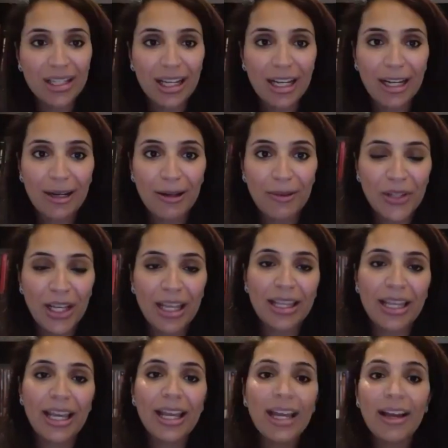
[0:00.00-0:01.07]
and
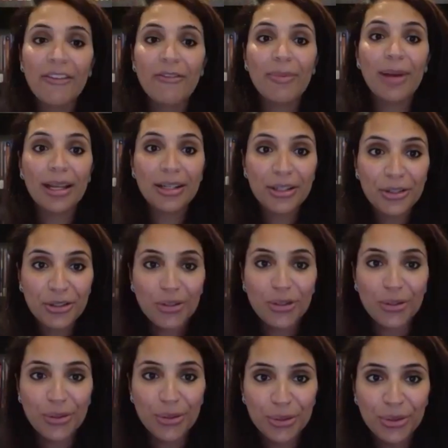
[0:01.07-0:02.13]
they have managed
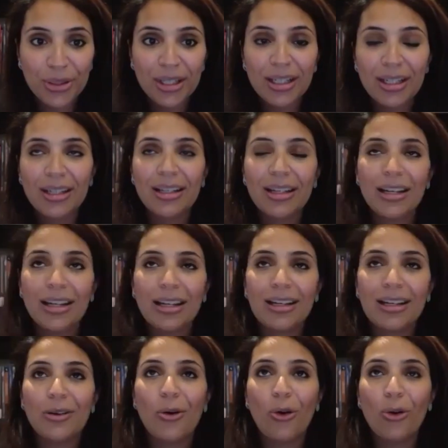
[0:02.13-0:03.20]
to
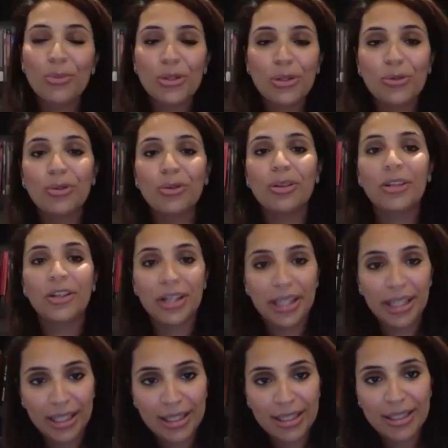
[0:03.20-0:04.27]
homeschool their
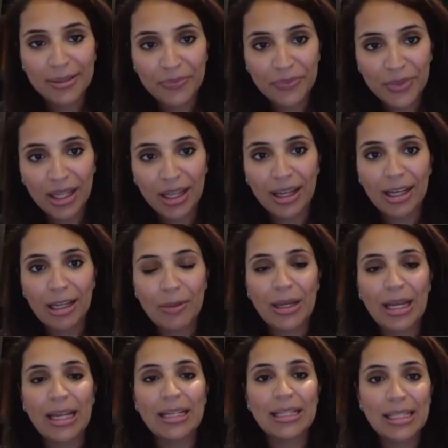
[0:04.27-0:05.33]
kids
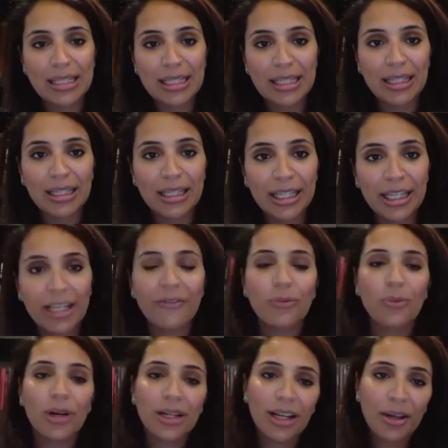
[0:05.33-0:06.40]
and give
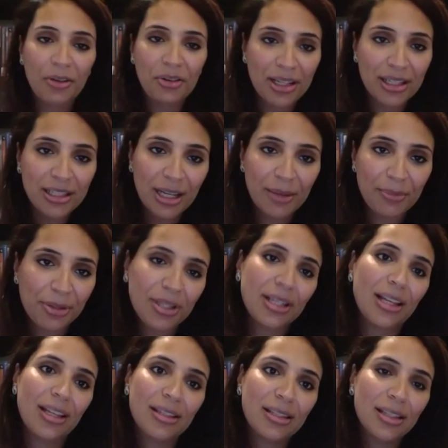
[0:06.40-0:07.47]

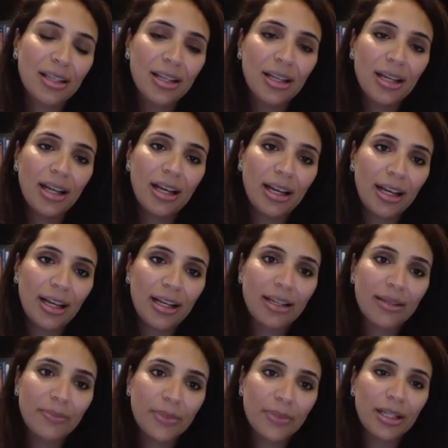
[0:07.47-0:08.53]
110%
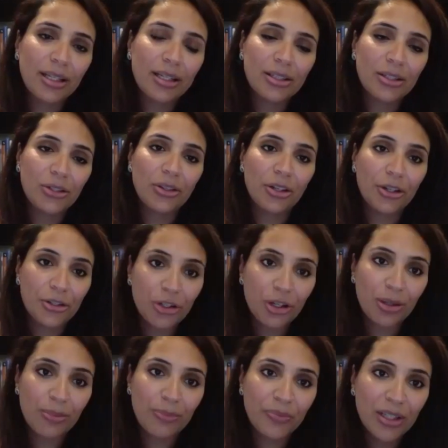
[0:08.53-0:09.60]
to their
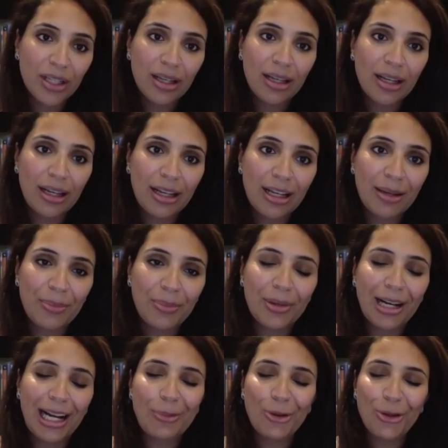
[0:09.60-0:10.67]
job.
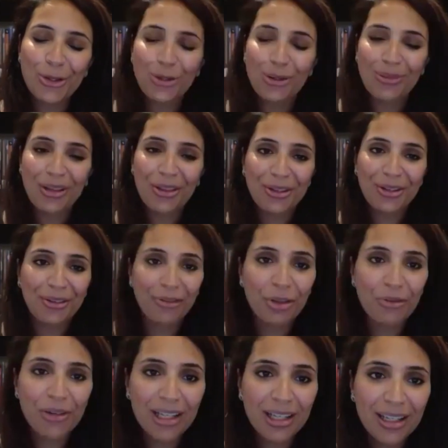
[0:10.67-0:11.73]
I'm also a mother of
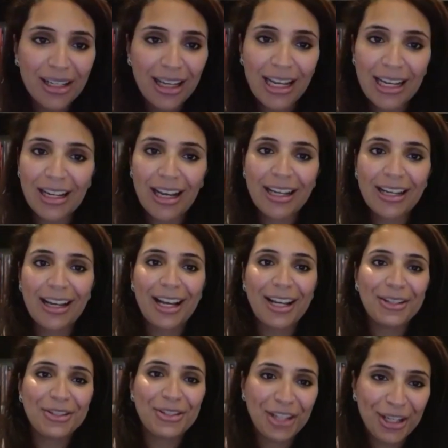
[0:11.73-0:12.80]
3, and
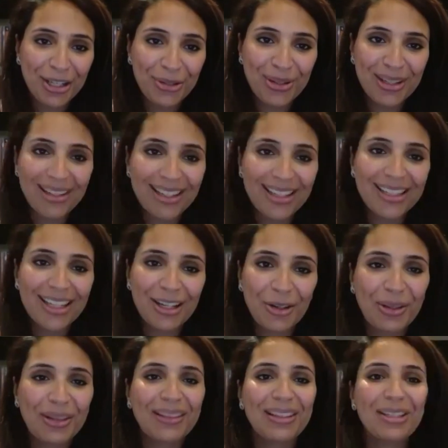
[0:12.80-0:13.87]
I genuinely tell you
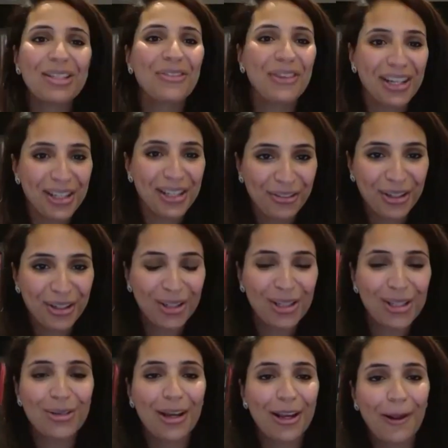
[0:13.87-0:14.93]
that this is very difficult.
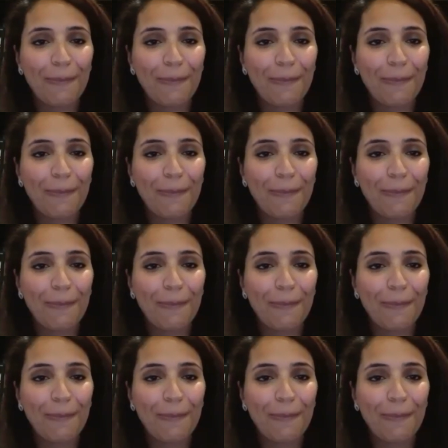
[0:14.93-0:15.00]
So I